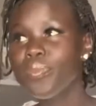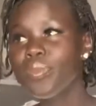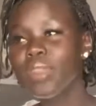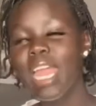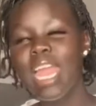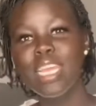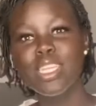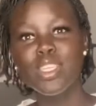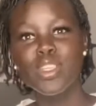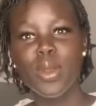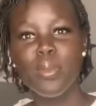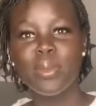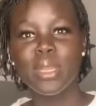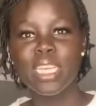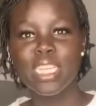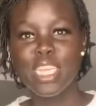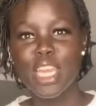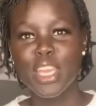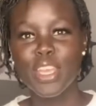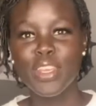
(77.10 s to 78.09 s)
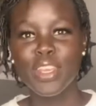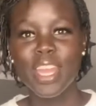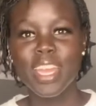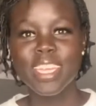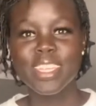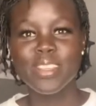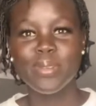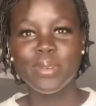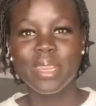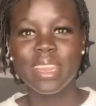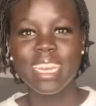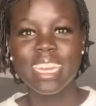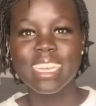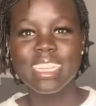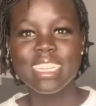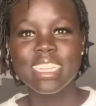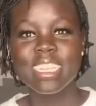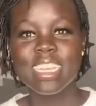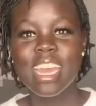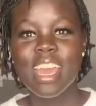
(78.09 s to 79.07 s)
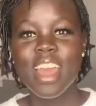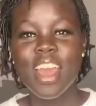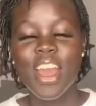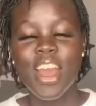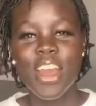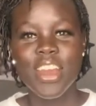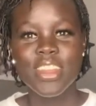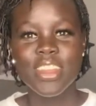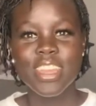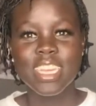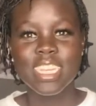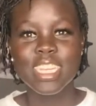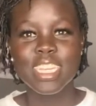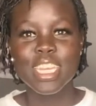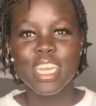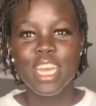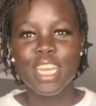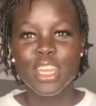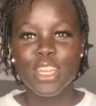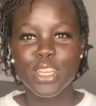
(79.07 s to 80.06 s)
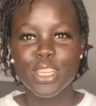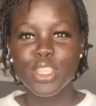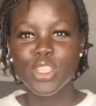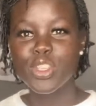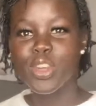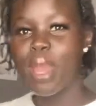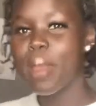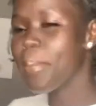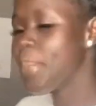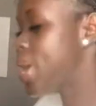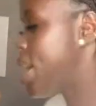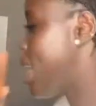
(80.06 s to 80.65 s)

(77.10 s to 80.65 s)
And so I'm gonna take you guys with us on this little trip.